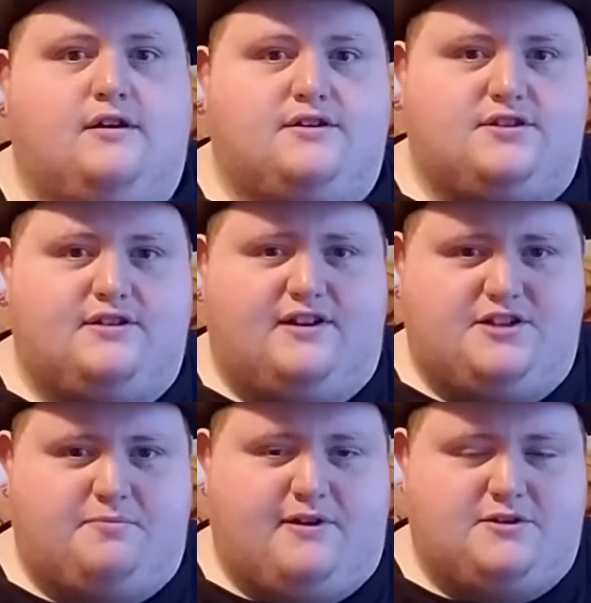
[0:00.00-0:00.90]
So not a
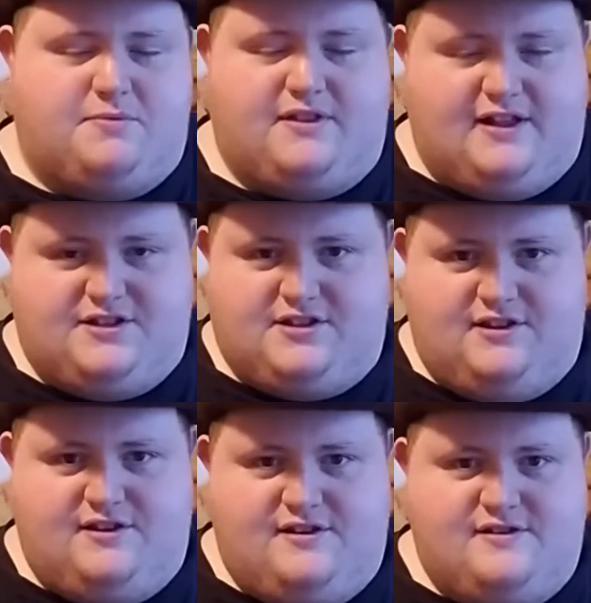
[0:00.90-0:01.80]
surprise, but that's
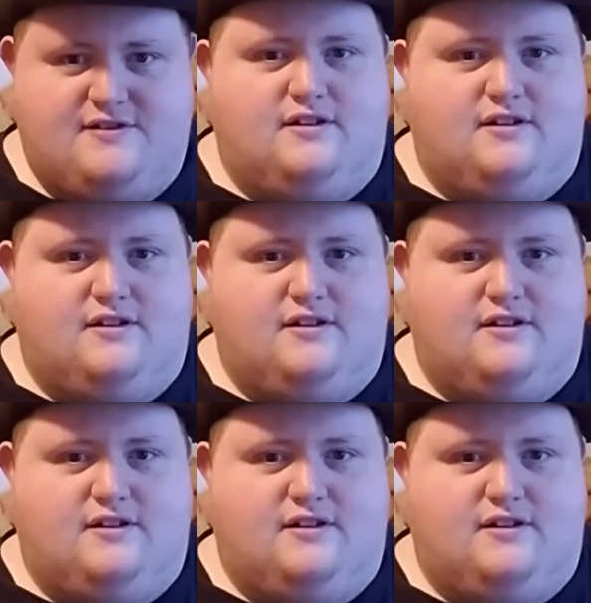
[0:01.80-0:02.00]
the